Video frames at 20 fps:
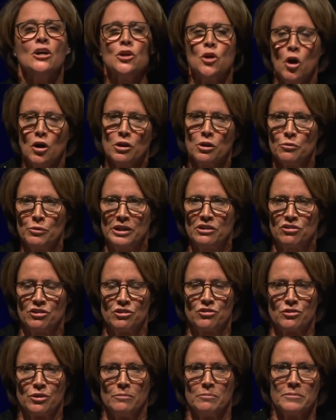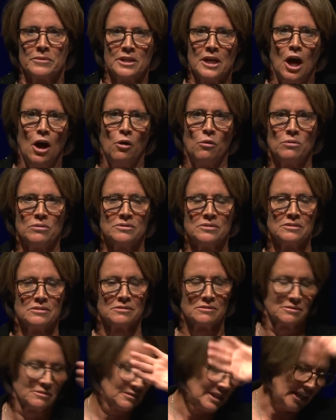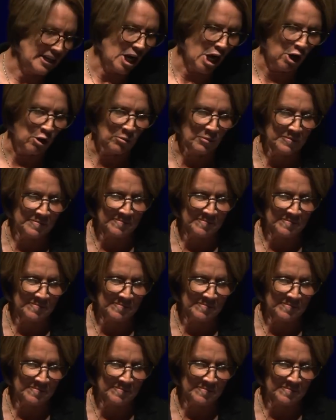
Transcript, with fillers: Go to the research room. Go. they know.